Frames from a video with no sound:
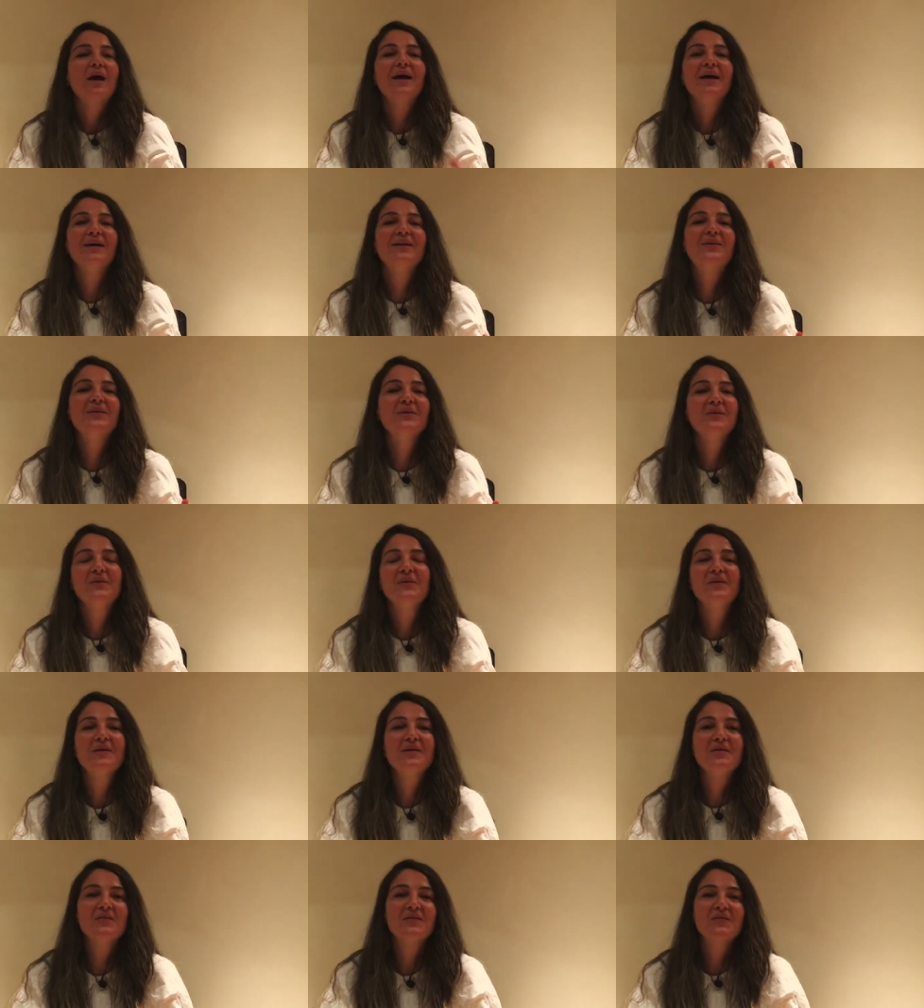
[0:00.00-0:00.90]
I don't know
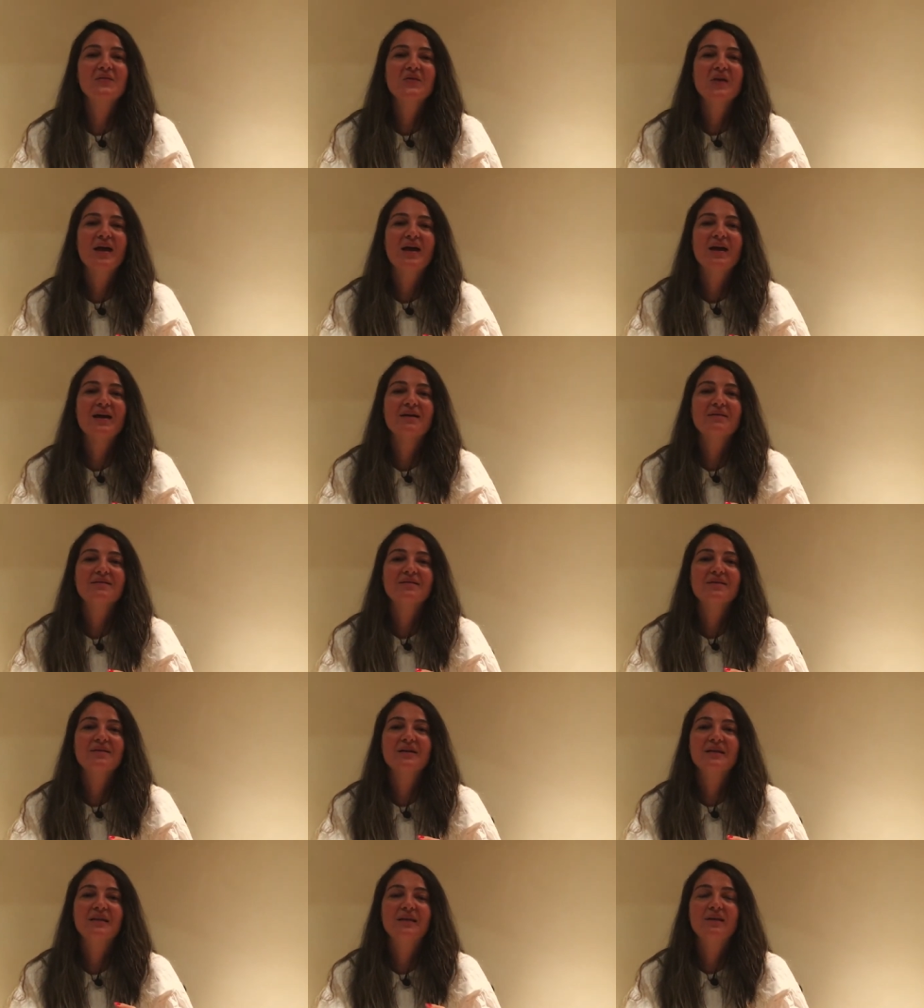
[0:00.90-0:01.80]
if you have
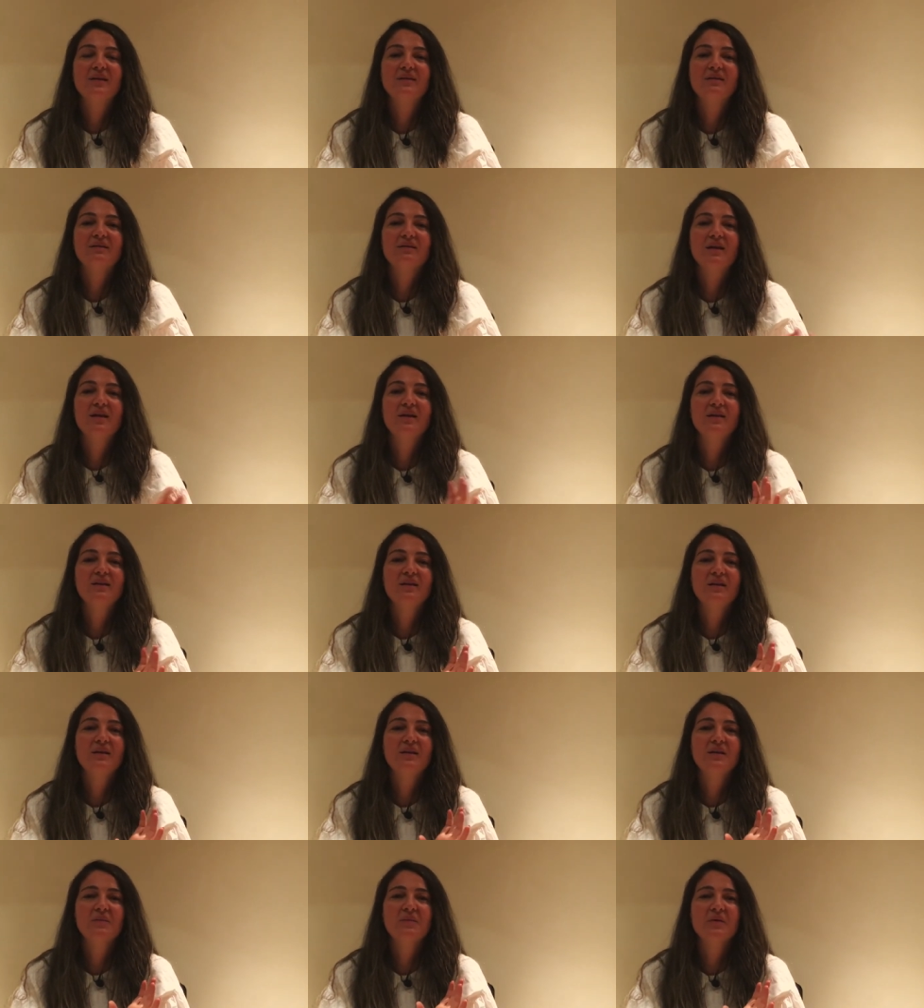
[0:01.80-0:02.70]
a kid and
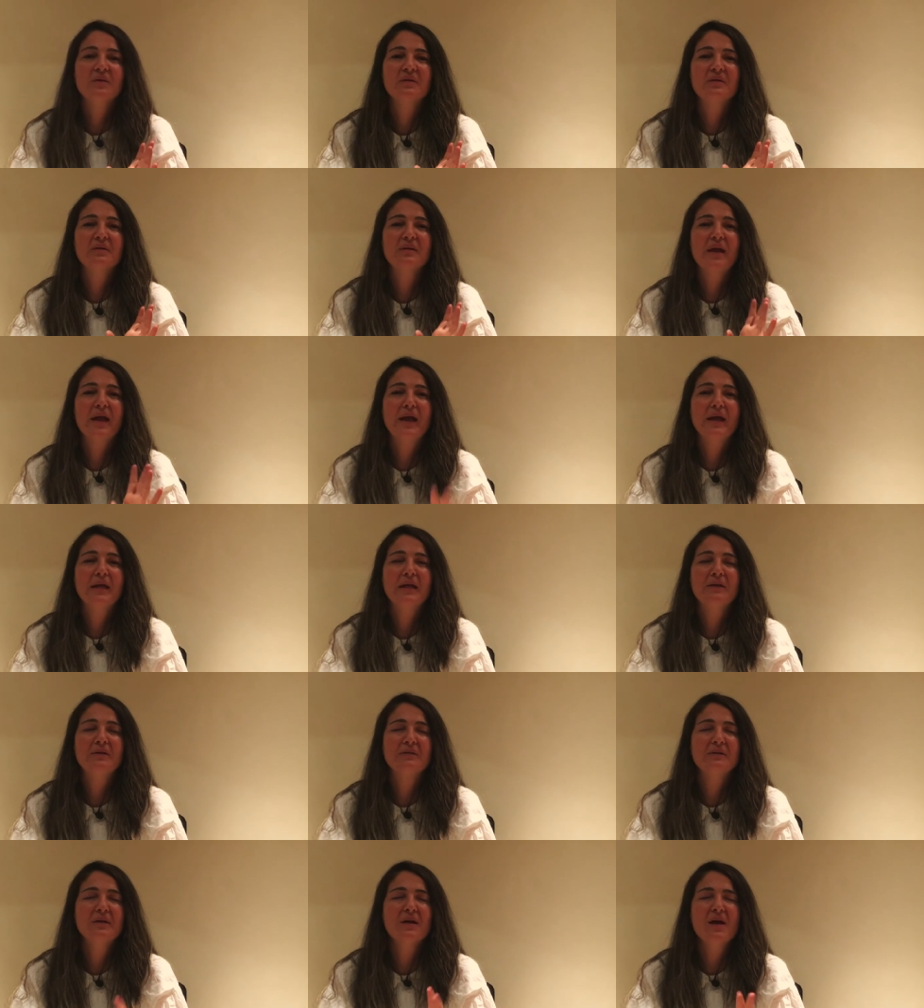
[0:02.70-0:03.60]
they keep on
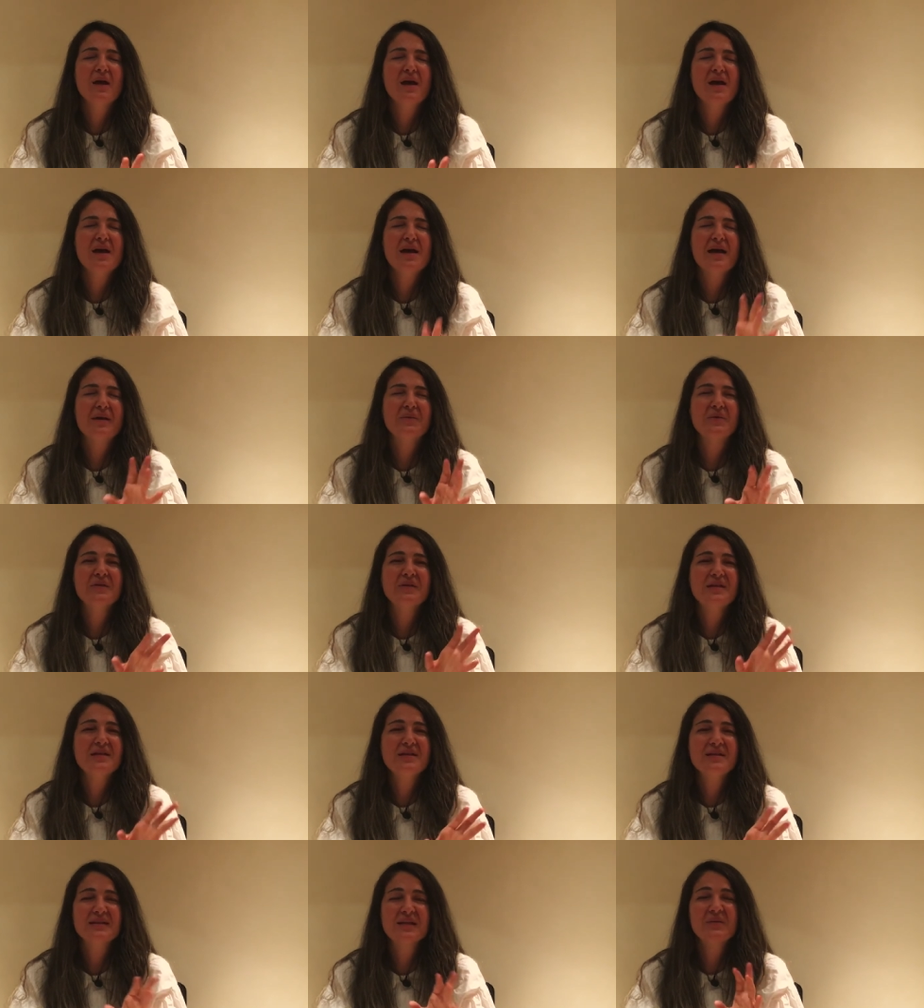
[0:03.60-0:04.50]
nagging you, ah, I want
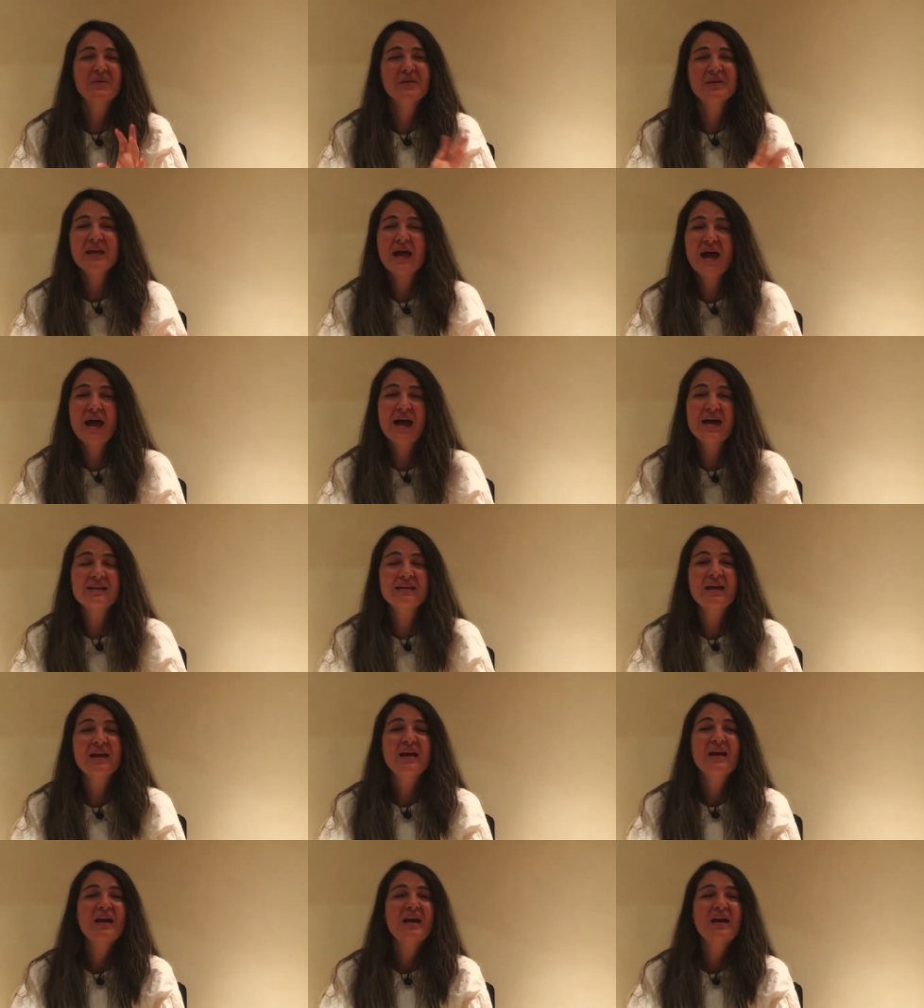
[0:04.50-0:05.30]
this, I want that,